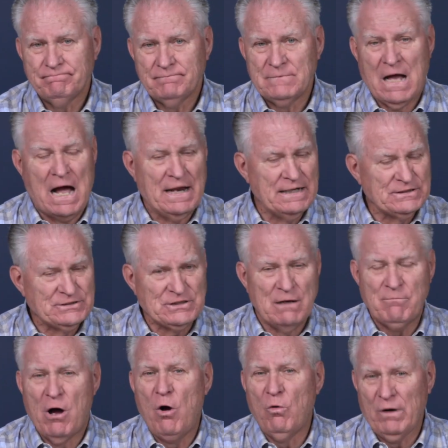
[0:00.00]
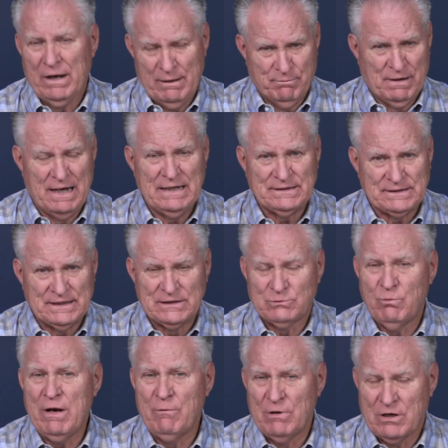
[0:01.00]
not in some holy place, as
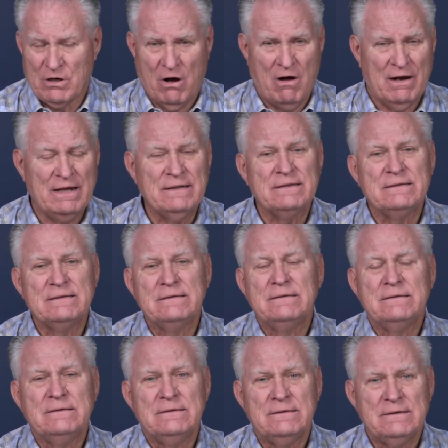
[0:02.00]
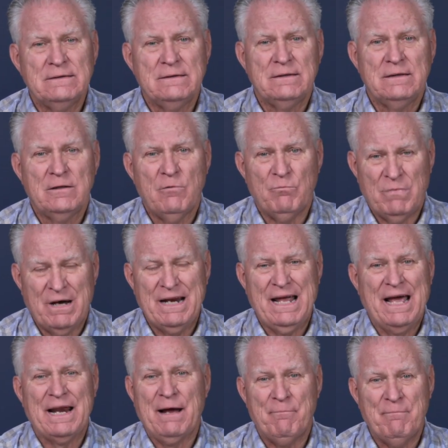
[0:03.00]
we would call it, but
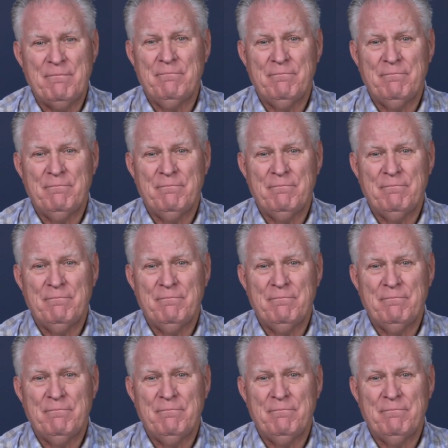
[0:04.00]
in a